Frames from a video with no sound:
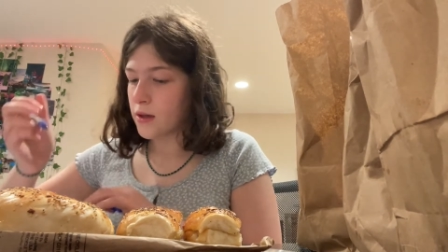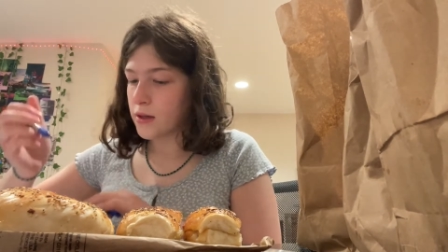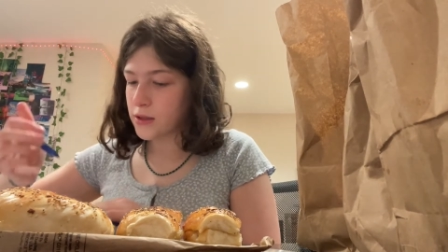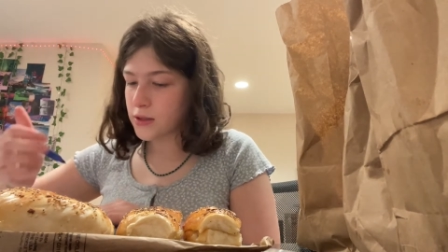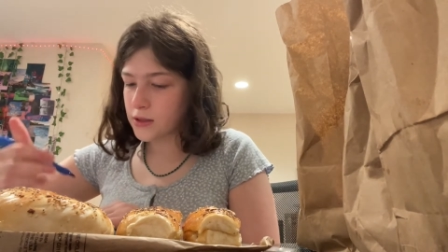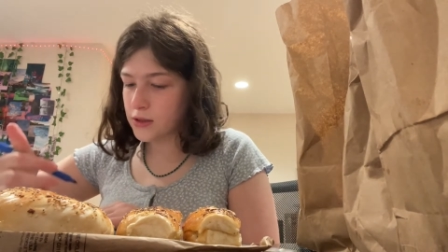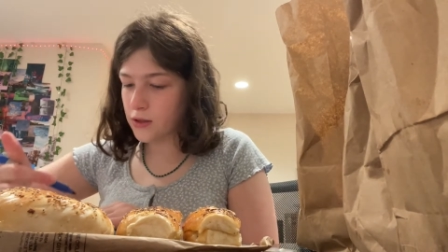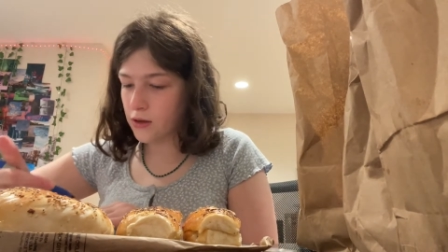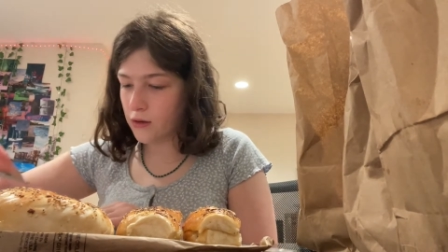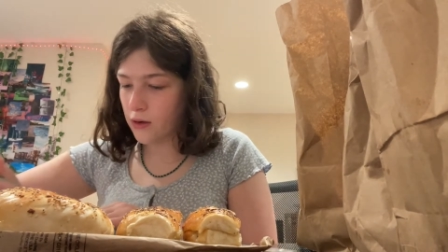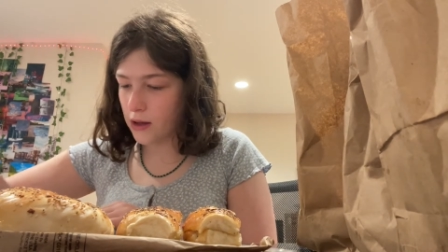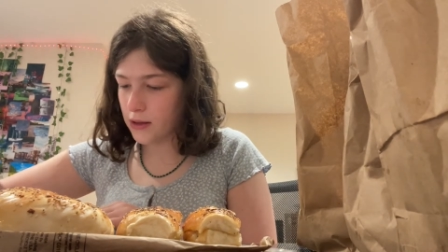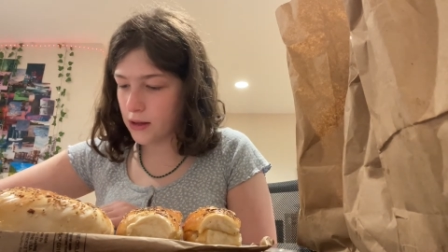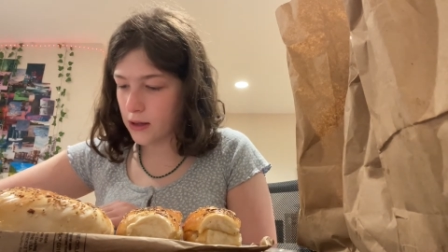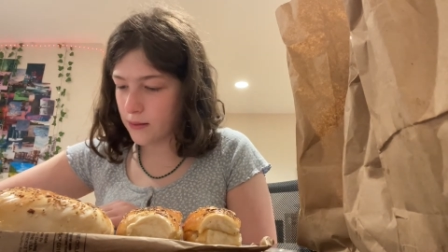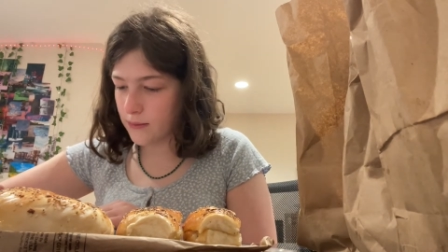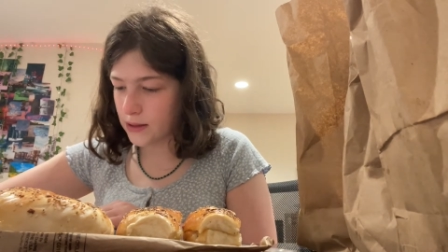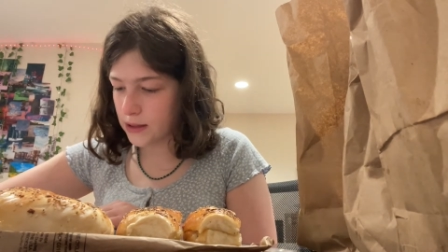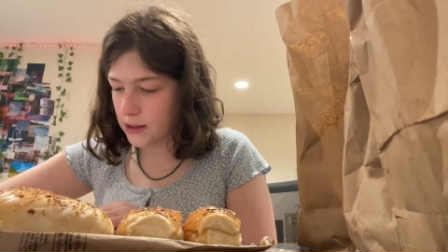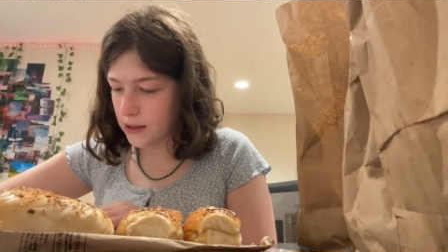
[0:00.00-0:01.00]
So I think
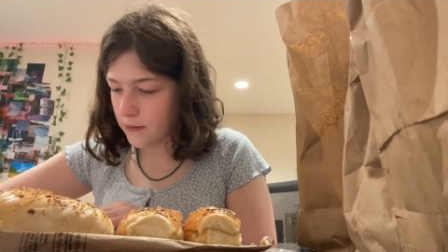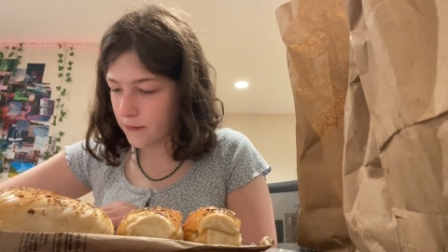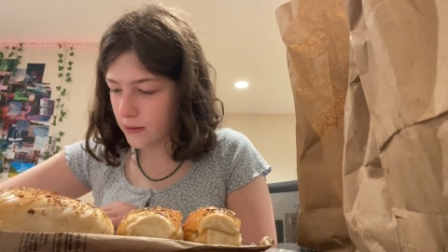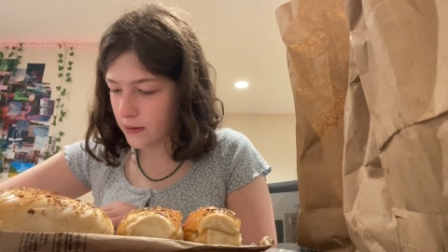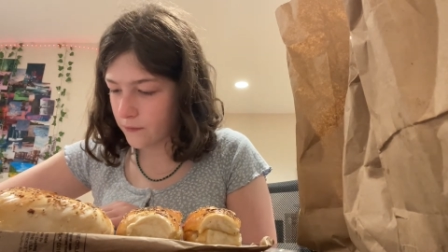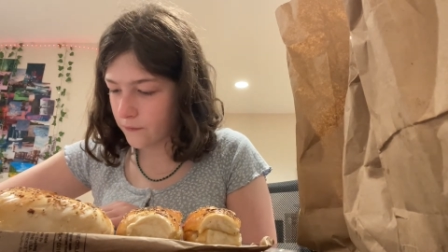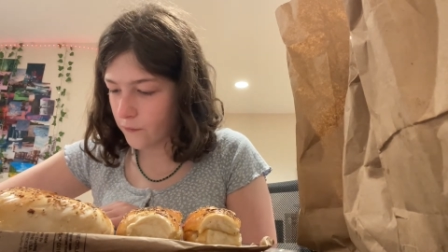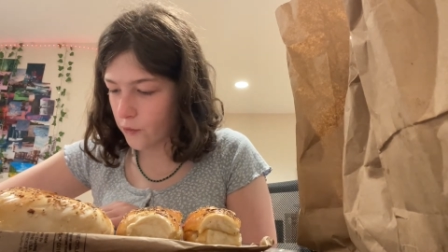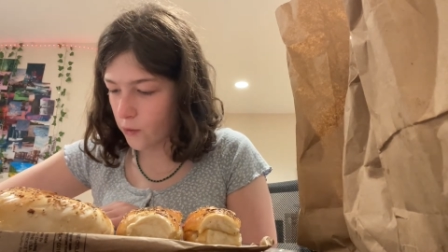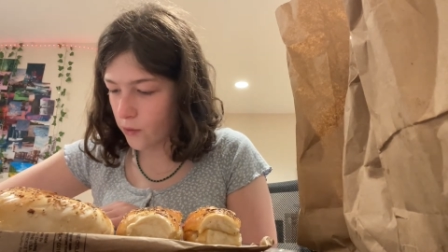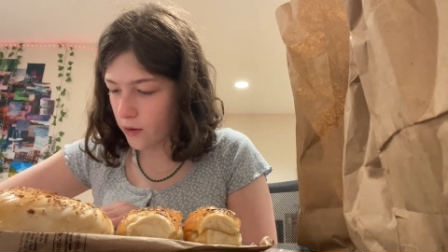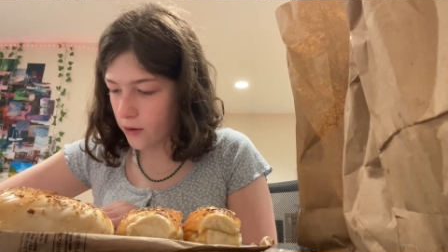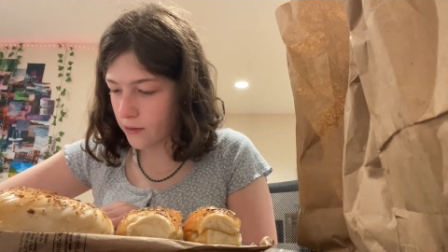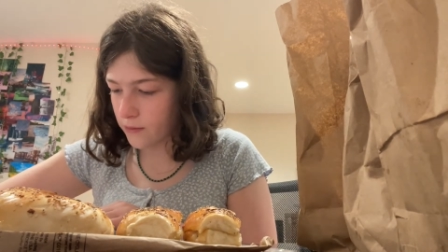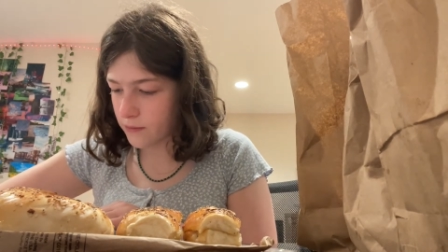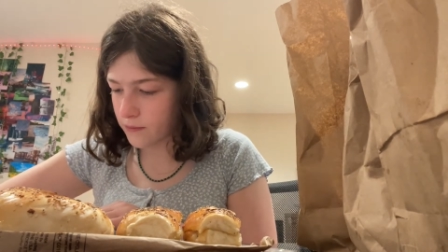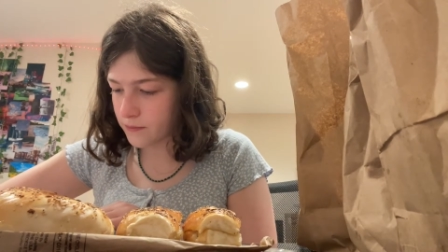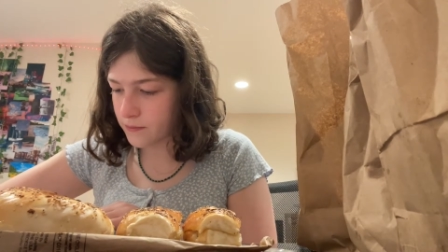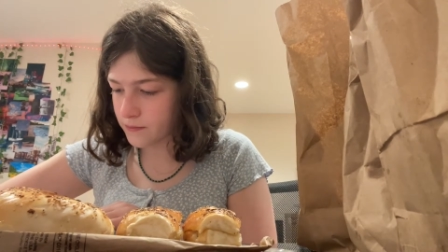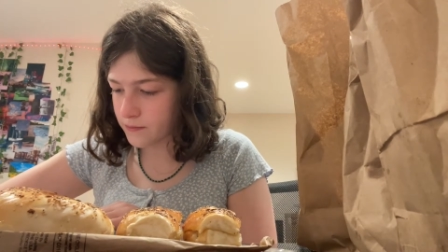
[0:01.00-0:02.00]
I'm gonna give it a 4.